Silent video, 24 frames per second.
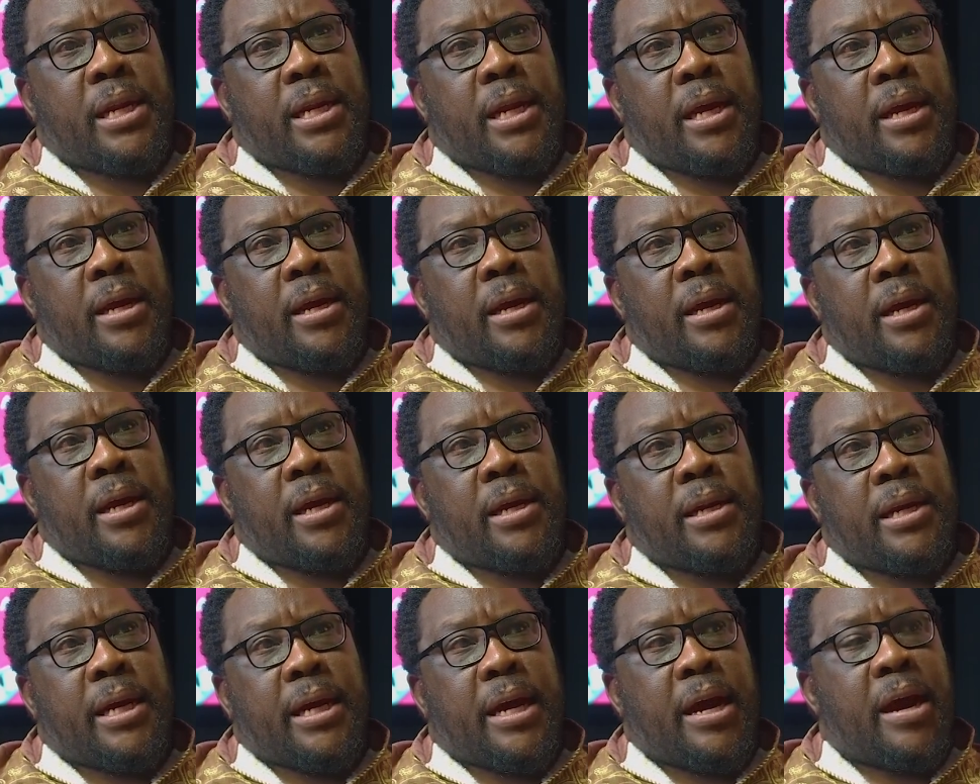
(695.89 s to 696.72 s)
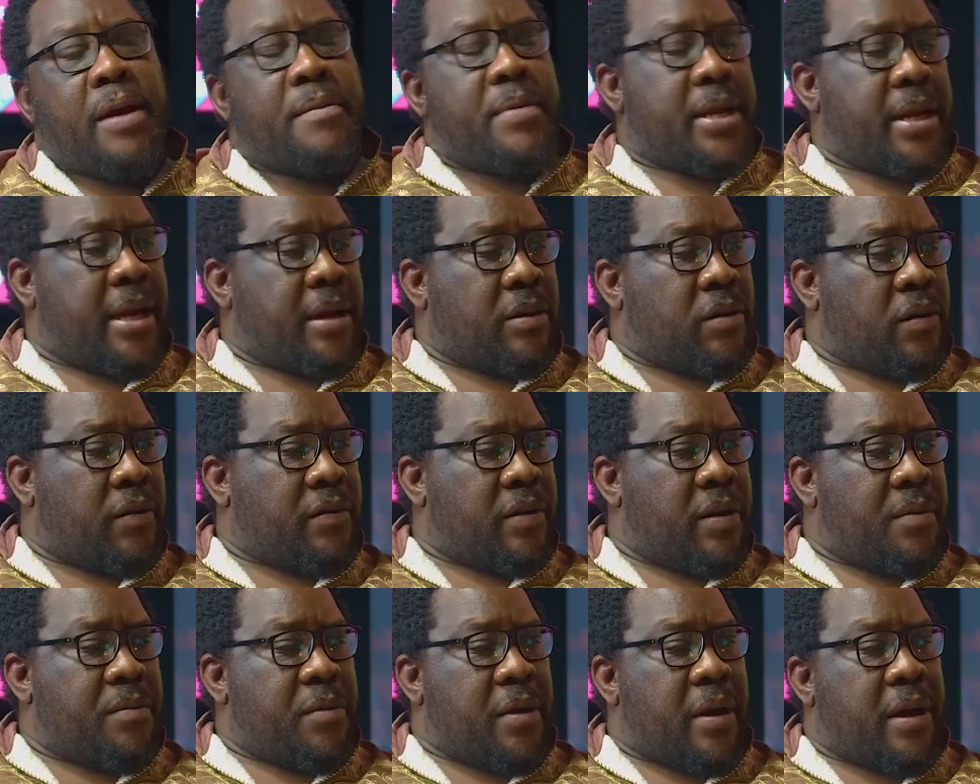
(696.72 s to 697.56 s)
the cabinet
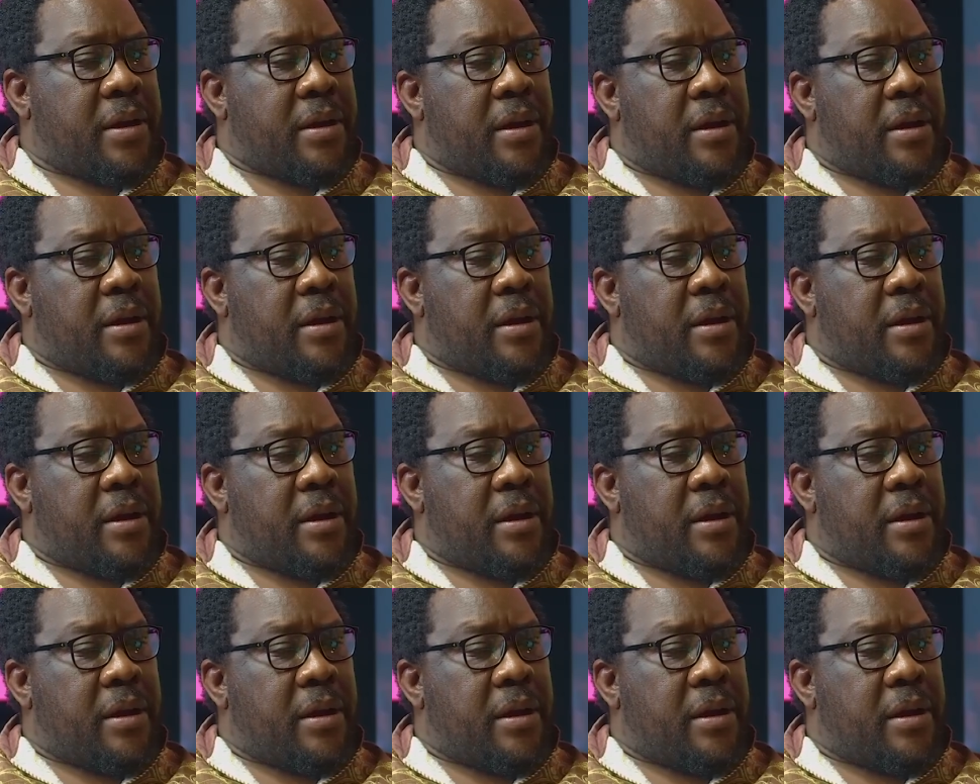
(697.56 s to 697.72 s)
of the mayor,